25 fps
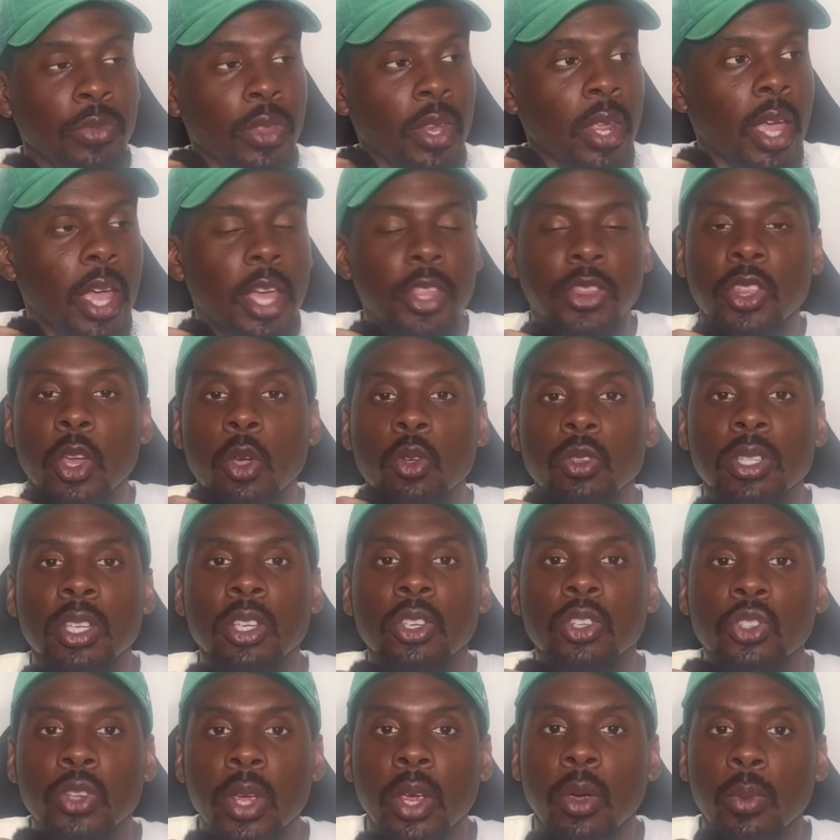in 13
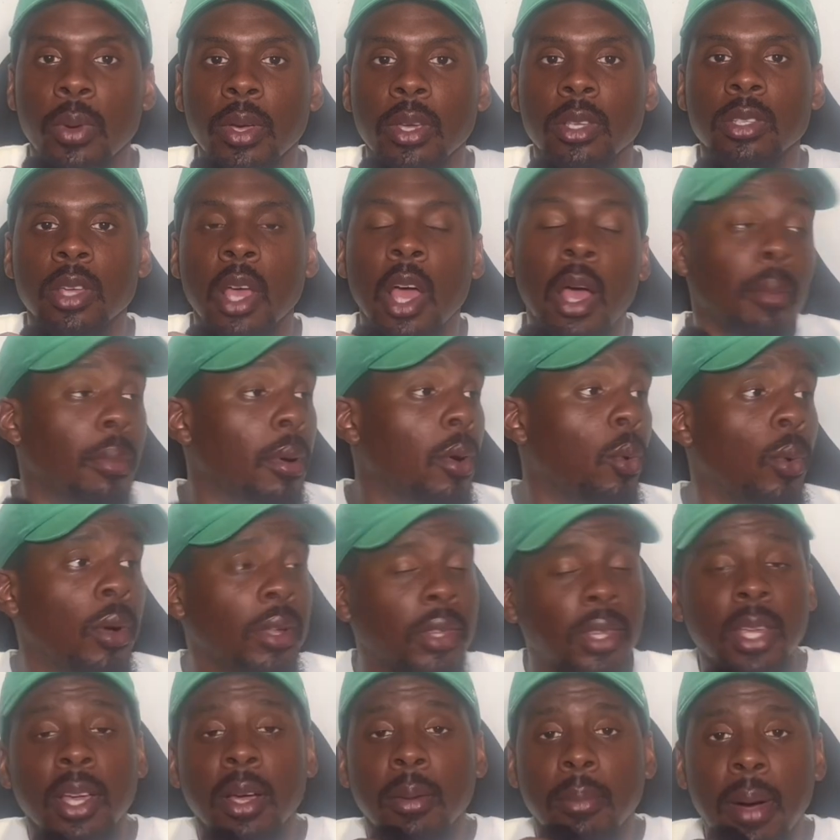straight weeks. But one
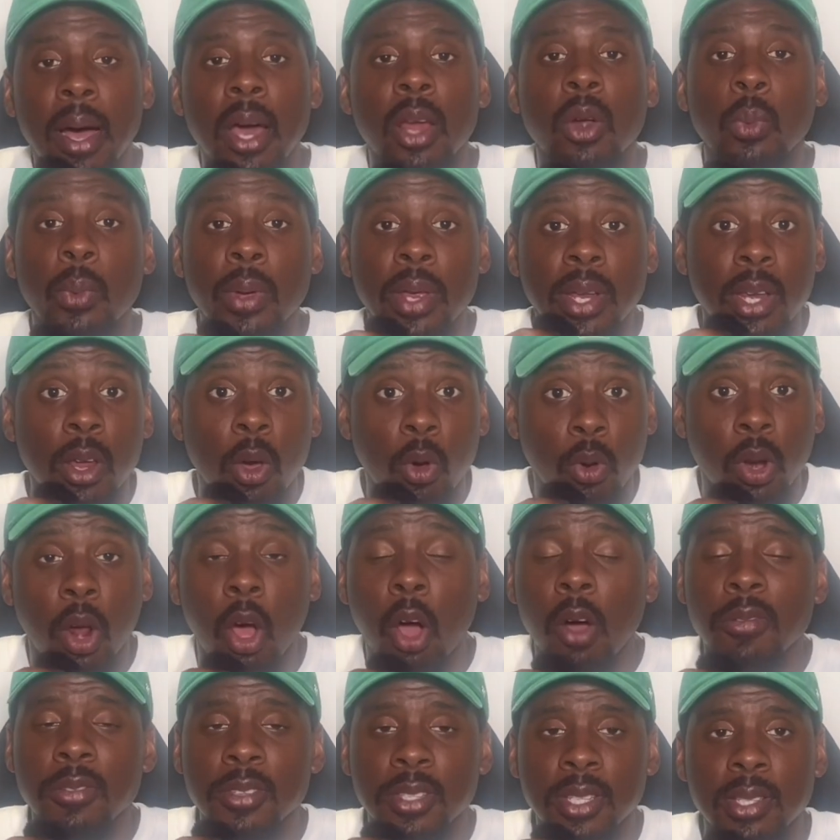thing about it, we on the
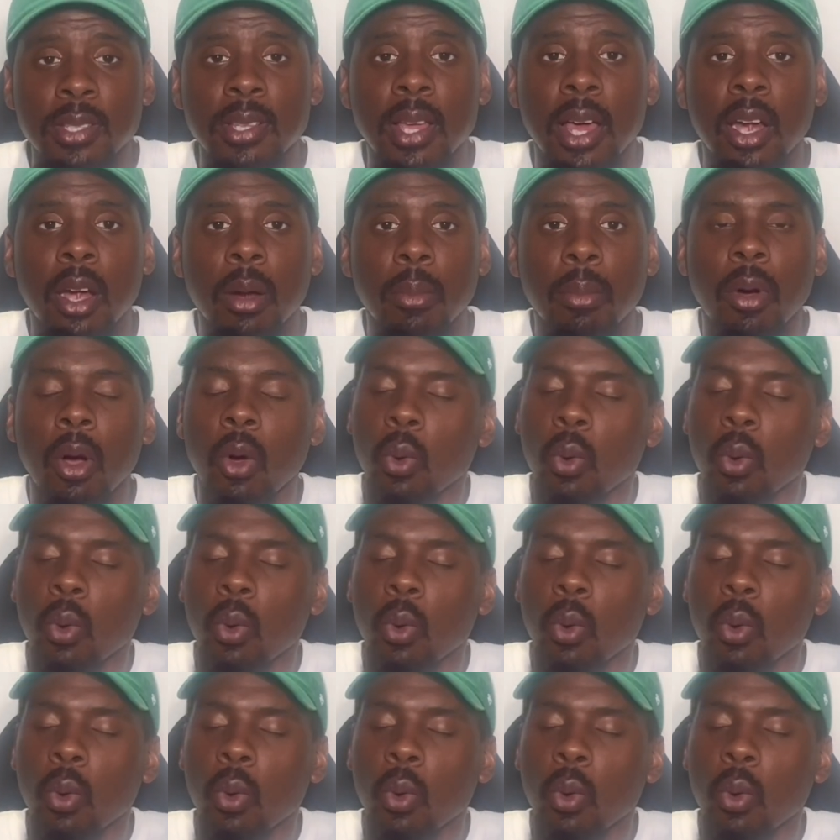offensive side of the ball,